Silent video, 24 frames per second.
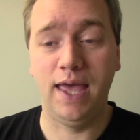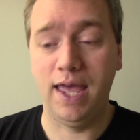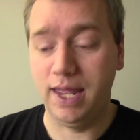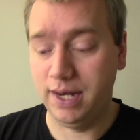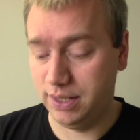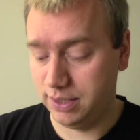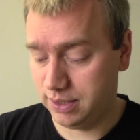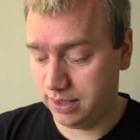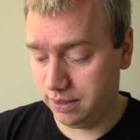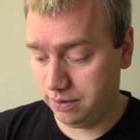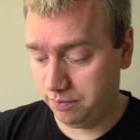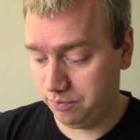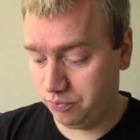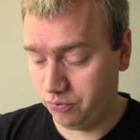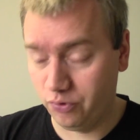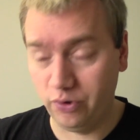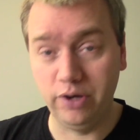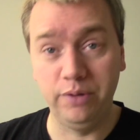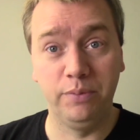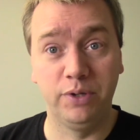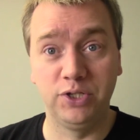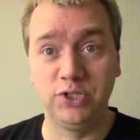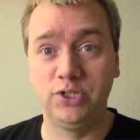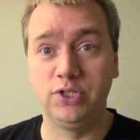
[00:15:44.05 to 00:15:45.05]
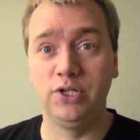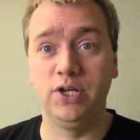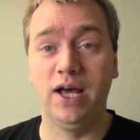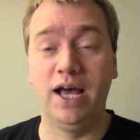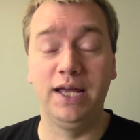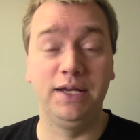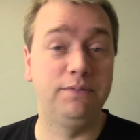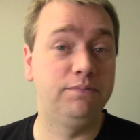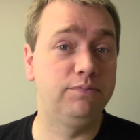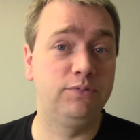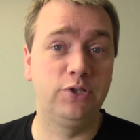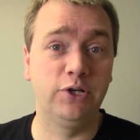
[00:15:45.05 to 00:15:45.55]
And pretty much,
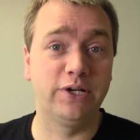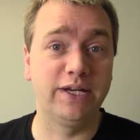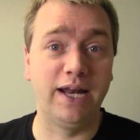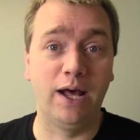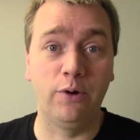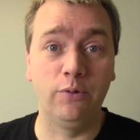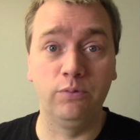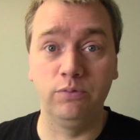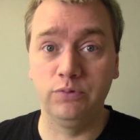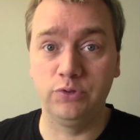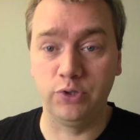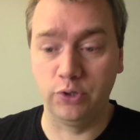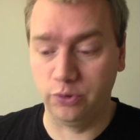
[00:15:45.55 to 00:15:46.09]
I took it out